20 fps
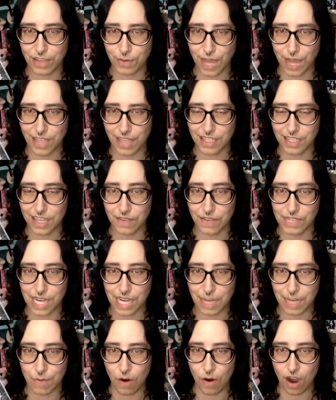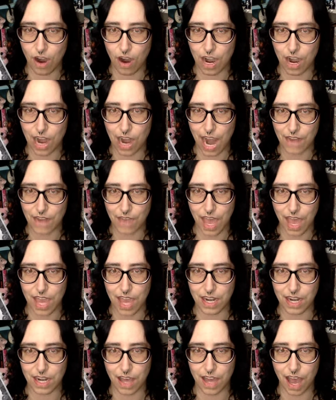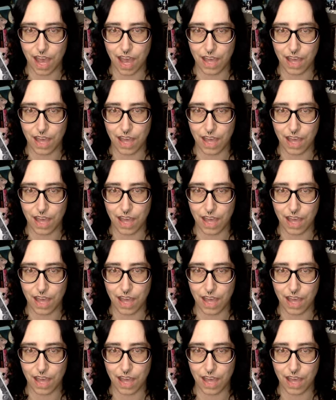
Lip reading: the relatives anymore. And then